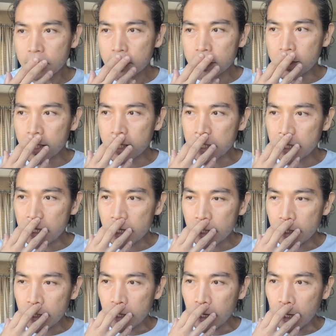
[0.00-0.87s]
right?
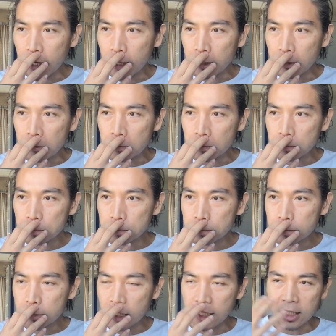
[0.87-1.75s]

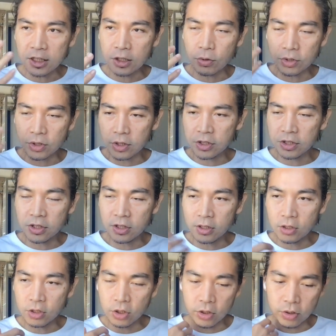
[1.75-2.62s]
I guess I was
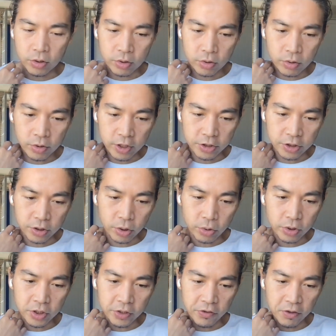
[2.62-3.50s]
listening to the
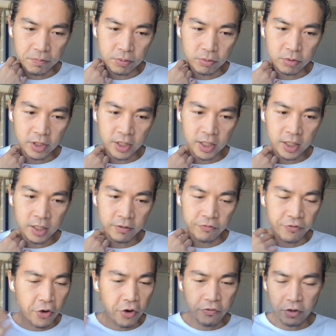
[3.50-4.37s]
stories of the Buddha,
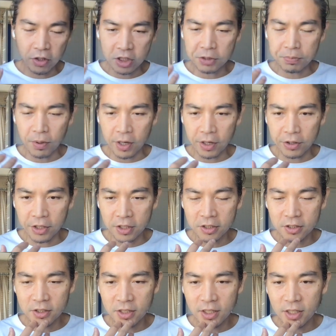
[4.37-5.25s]
very, very
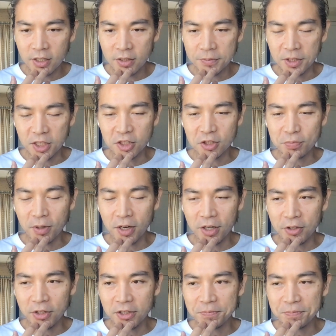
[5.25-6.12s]

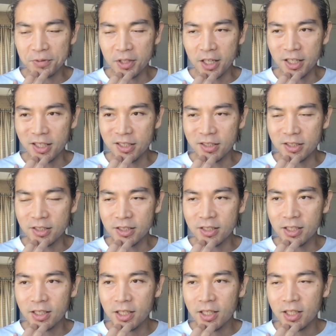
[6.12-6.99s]
inspiring, and